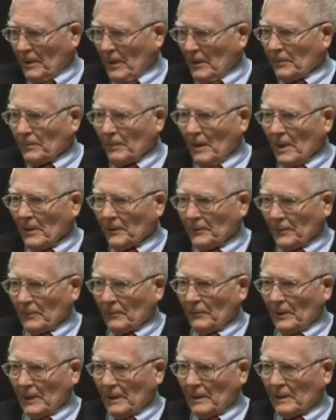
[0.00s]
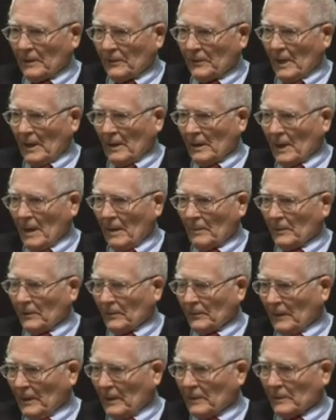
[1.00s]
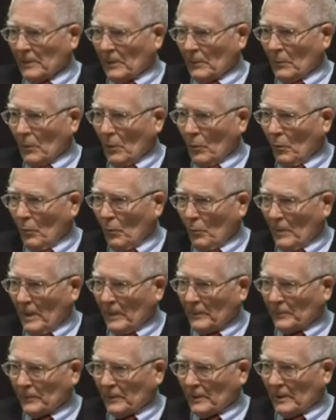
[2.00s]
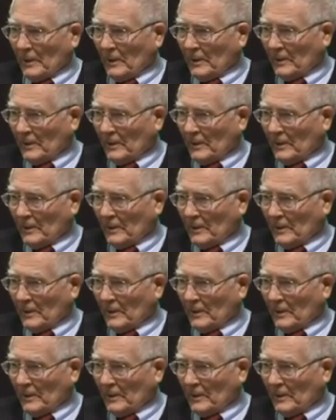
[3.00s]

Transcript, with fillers: both Mars and Venus had atmospheres that were almost